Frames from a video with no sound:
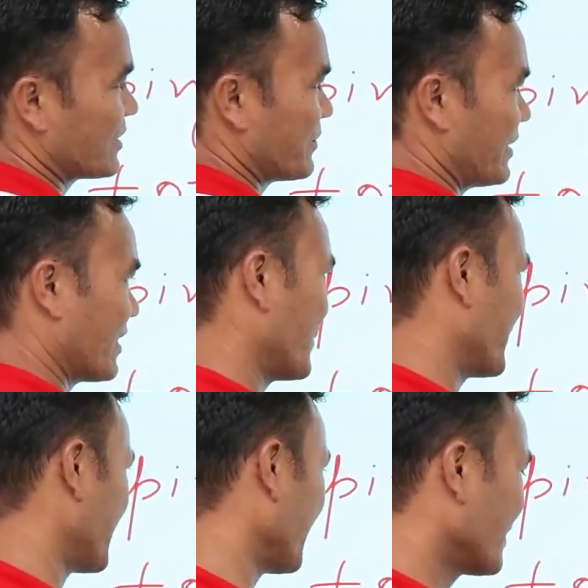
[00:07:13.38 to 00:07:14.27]
we are
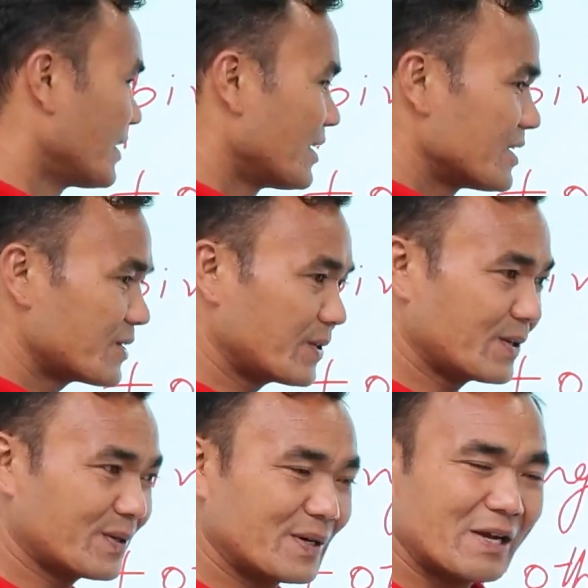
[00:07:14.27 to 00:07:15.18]
using.
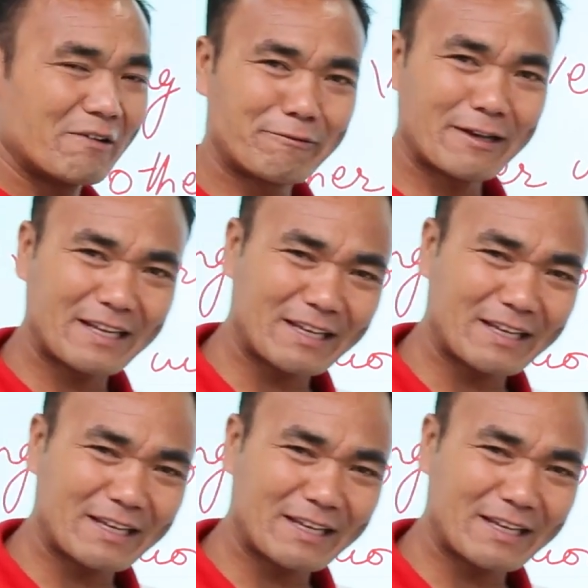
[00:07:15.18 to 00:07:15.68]
So very